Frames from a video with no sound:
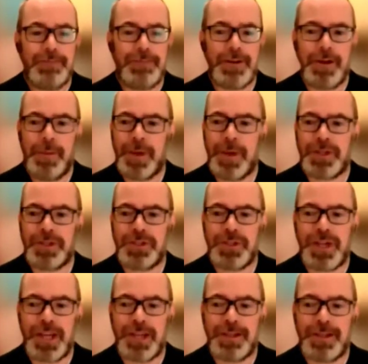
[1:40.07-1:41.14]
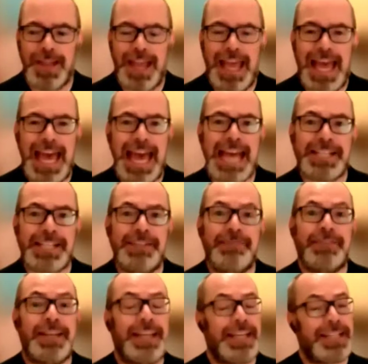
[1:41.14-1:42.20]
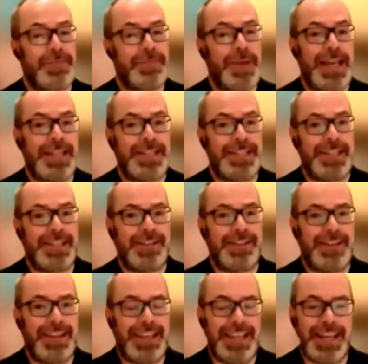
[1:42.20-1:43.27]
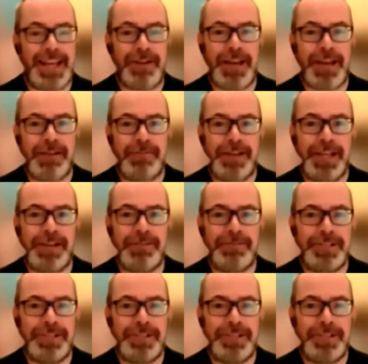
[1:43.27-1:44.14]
very much active and expanding in our area,